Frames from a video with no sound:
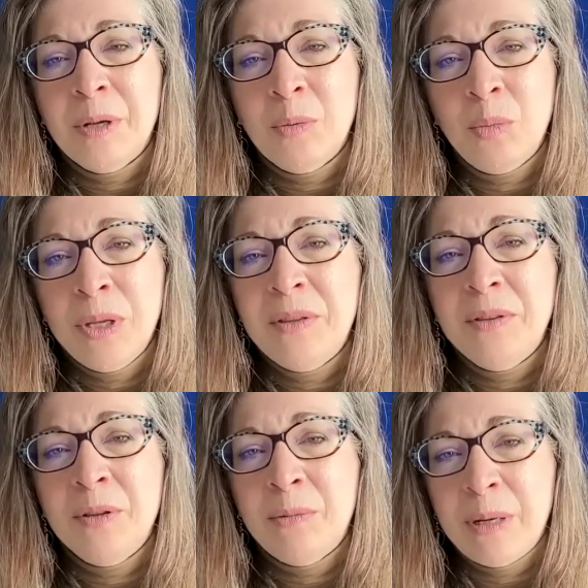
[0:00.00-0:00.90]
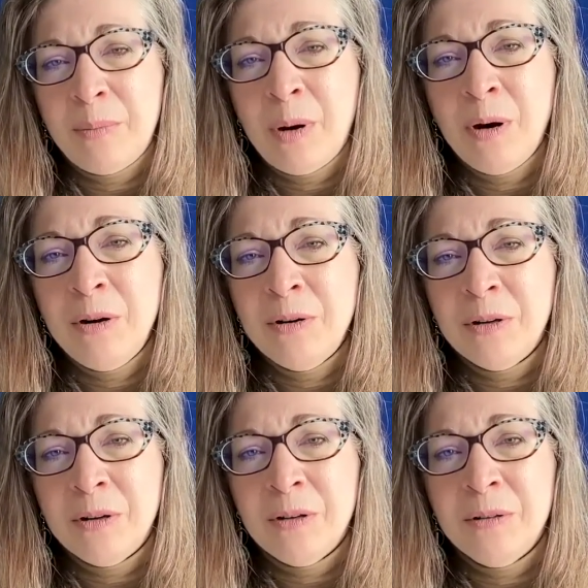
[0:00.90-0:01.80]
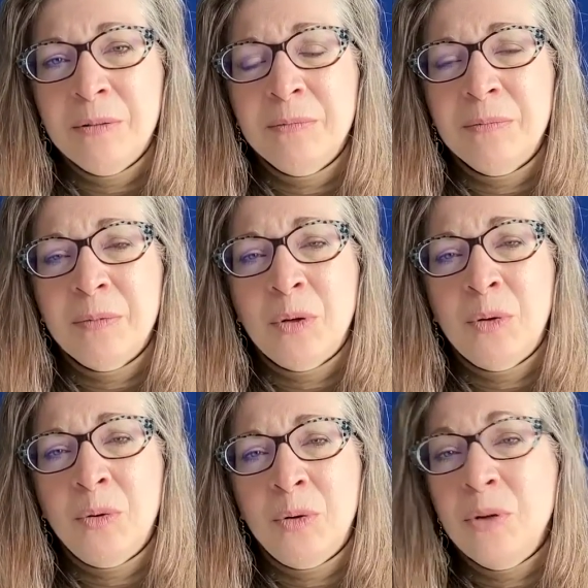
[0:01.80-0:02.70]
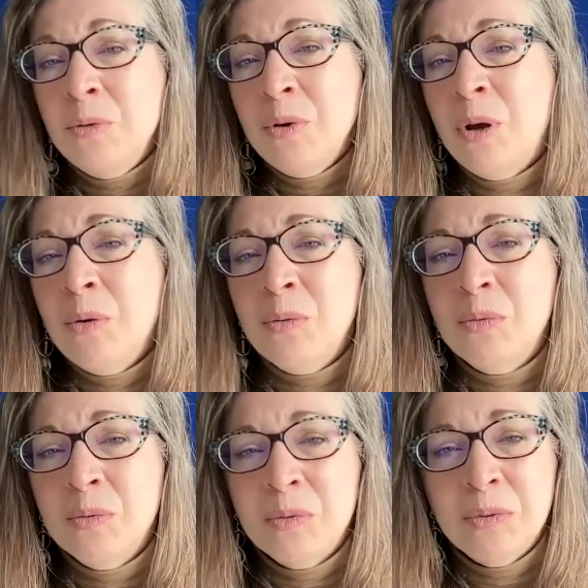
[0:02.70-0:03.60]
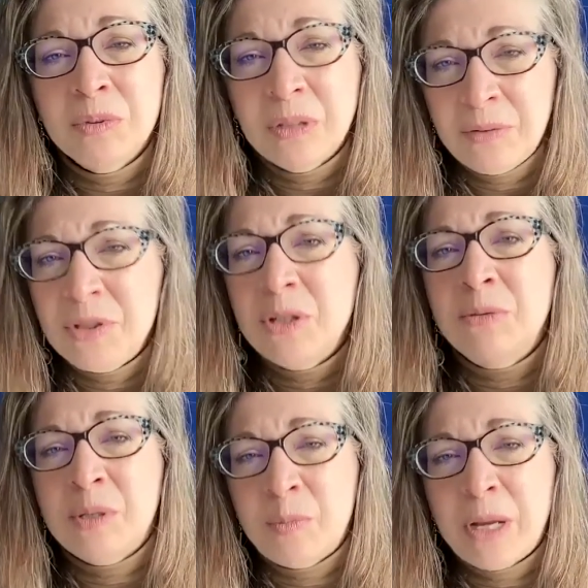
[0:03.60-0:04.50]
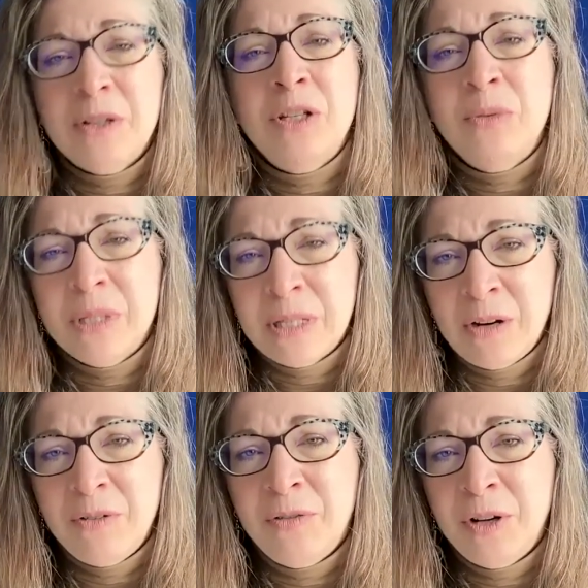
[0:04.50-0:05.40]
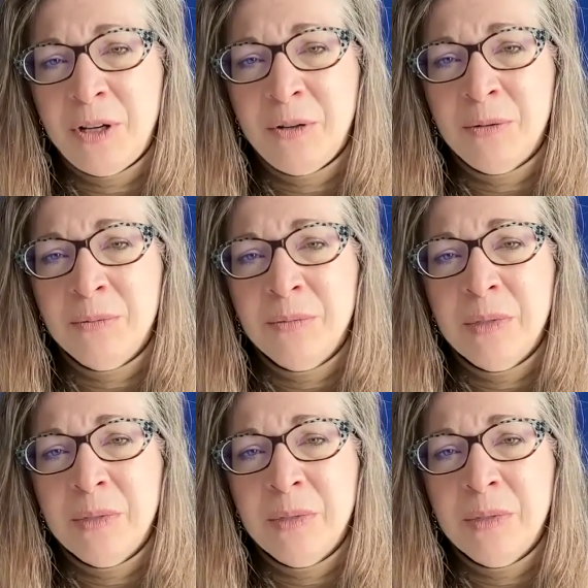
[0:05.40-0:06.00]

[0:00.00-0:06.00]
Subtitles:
With the right partner who you know loves you, respects you, is there for you.